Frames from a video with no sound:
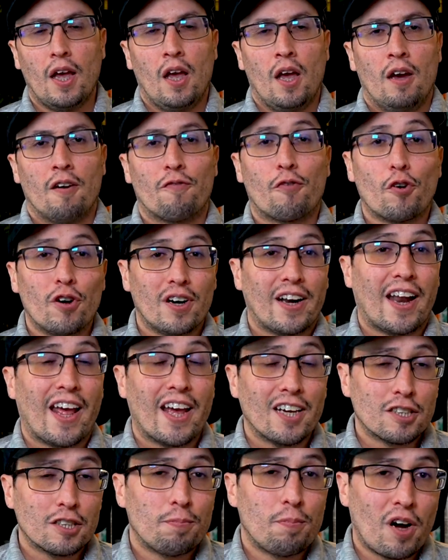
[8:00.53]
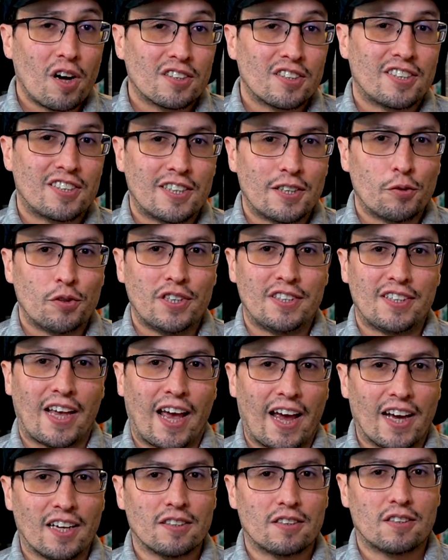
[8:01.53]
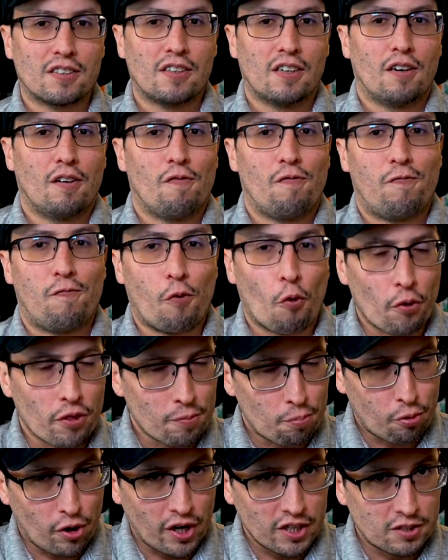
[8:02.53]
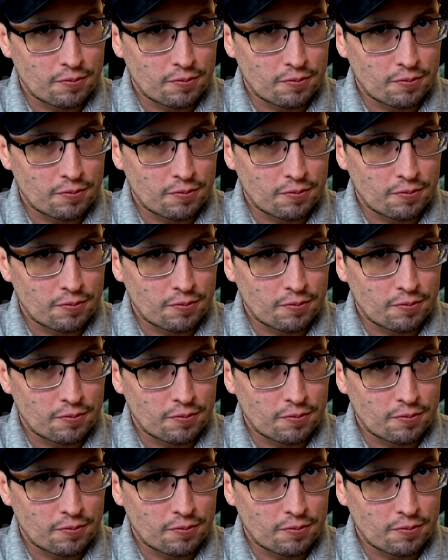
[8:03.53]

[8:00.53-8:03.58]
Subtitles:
for an Xbox Series S, for the price